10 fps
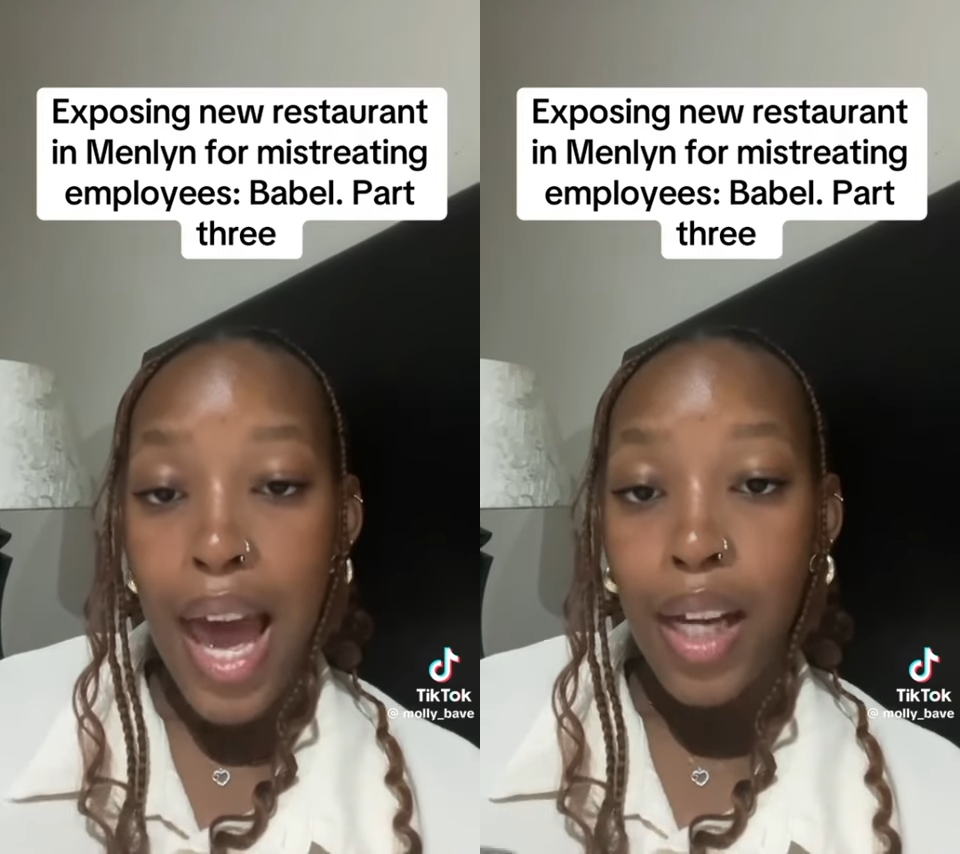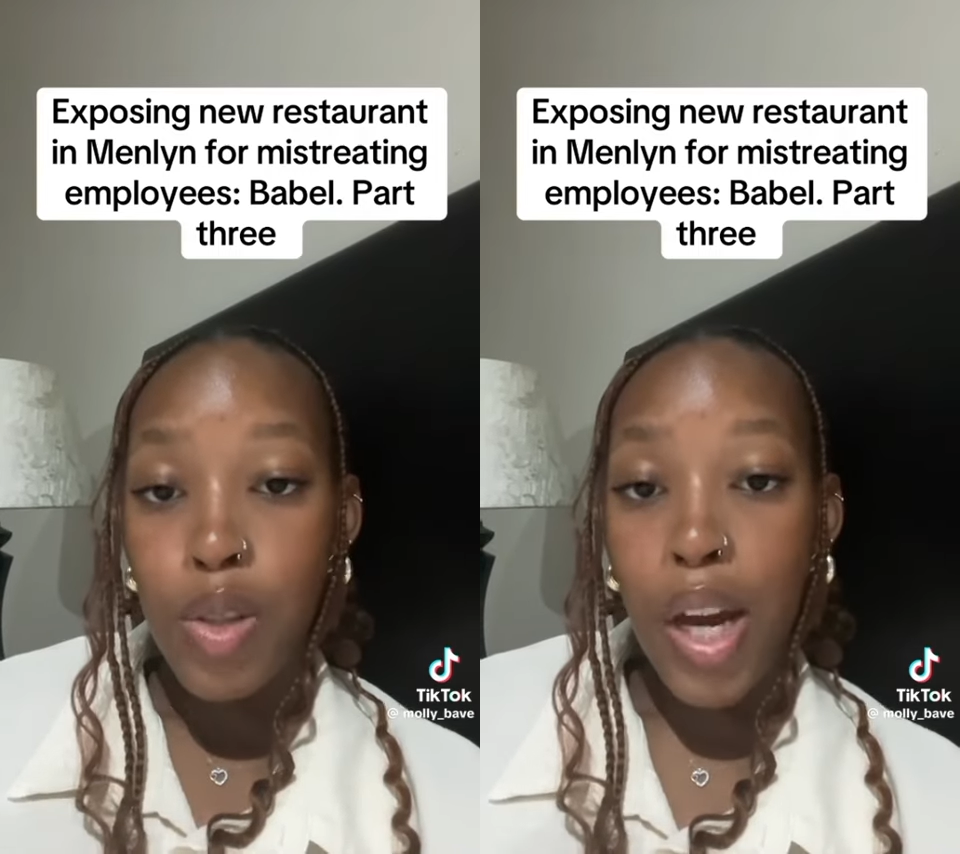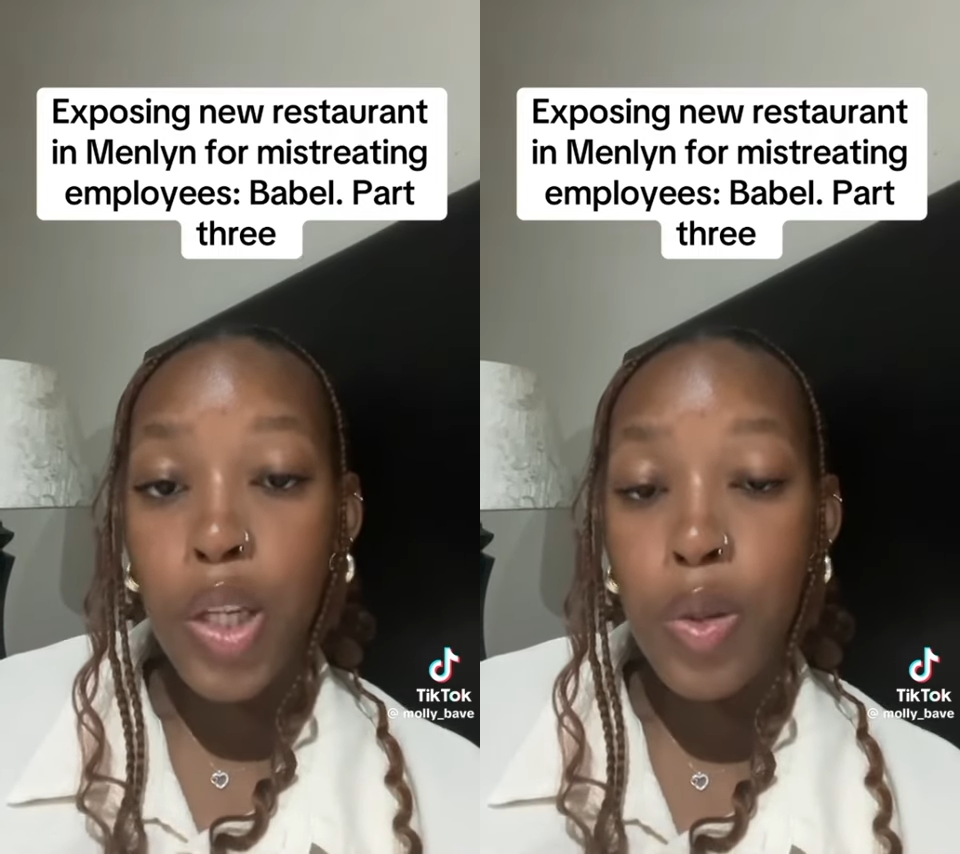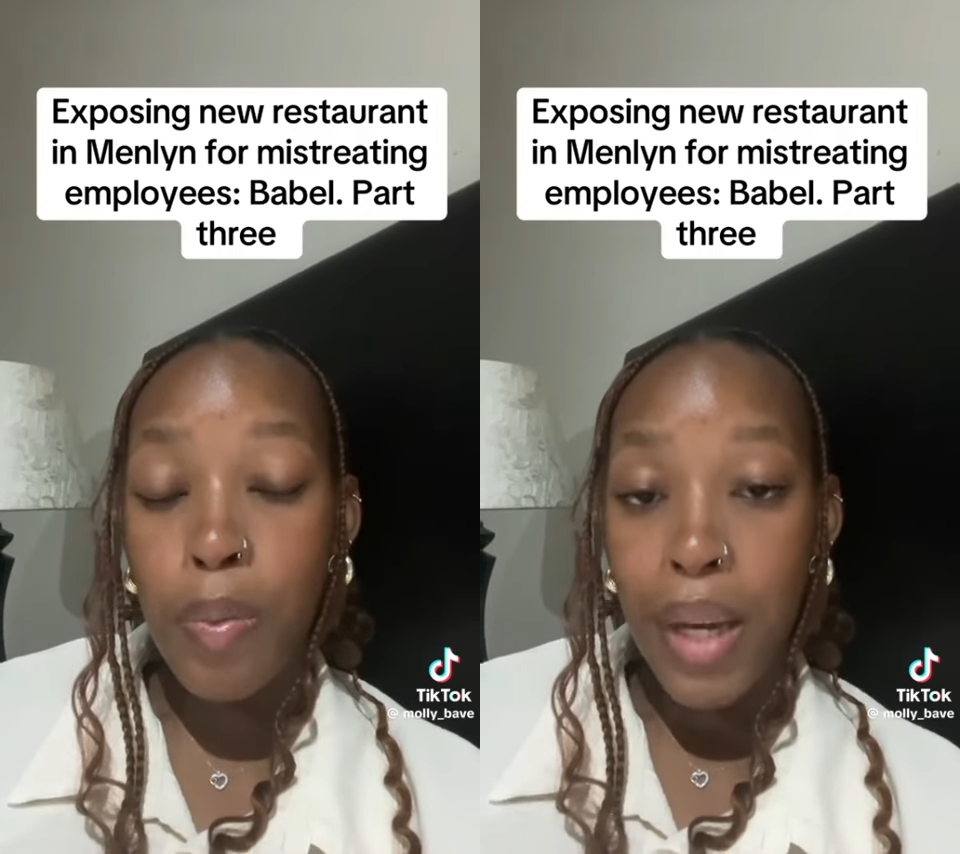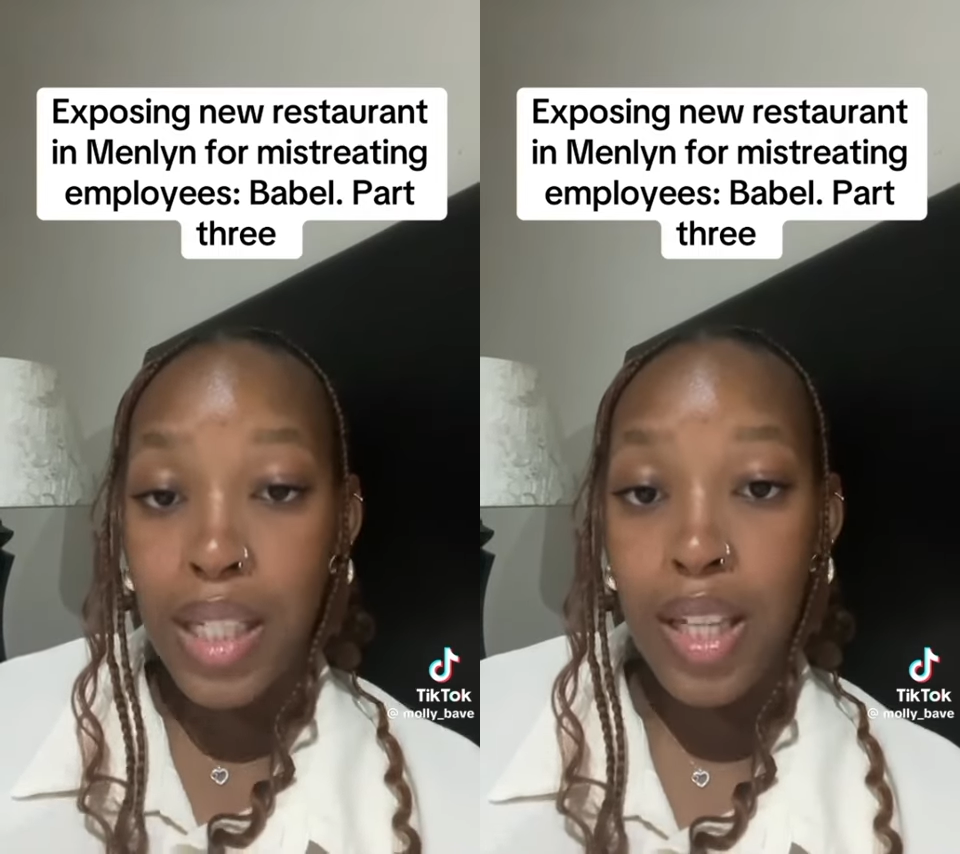and try to
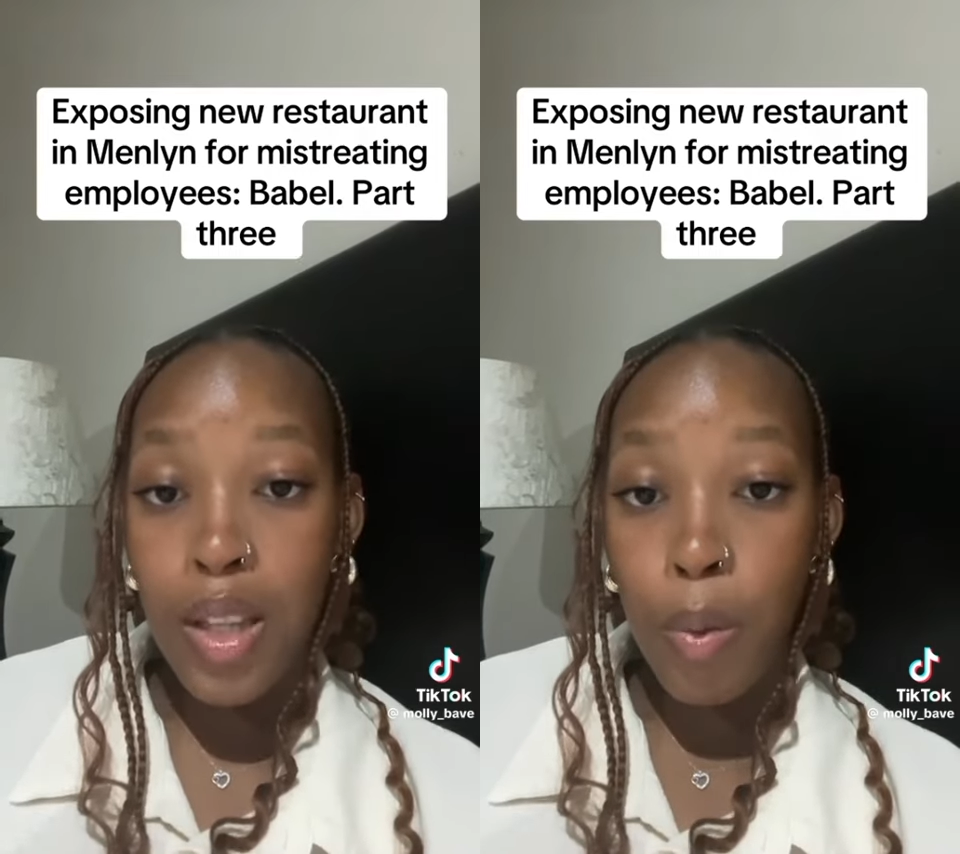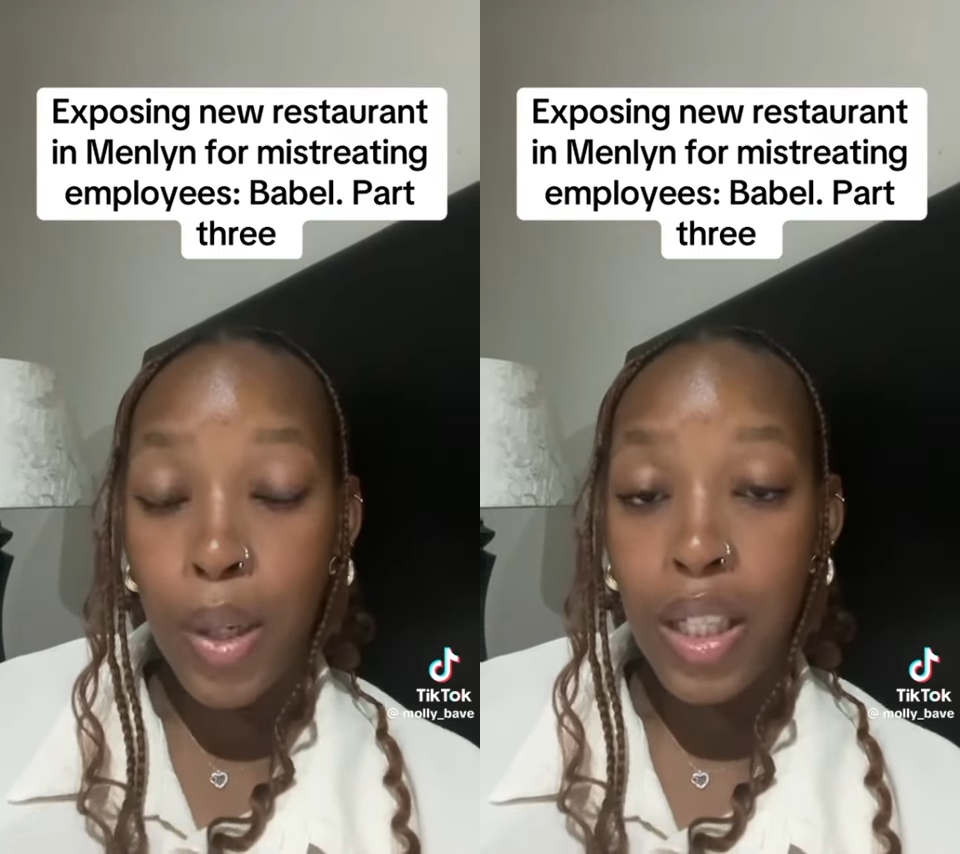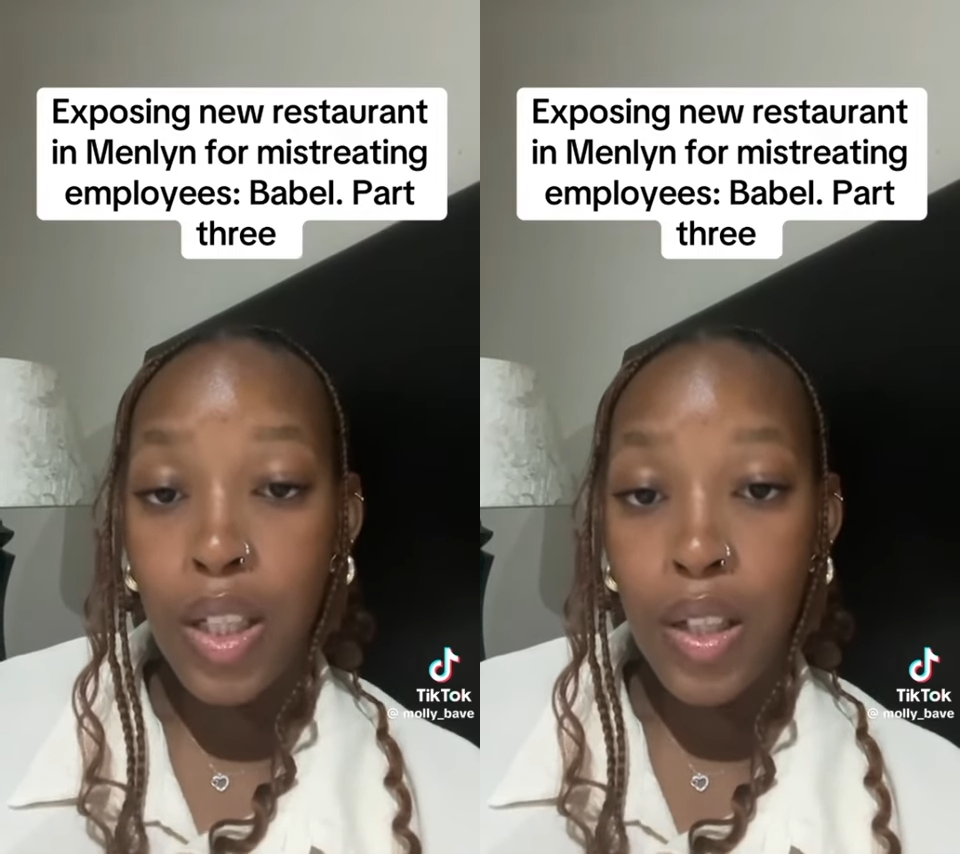better the working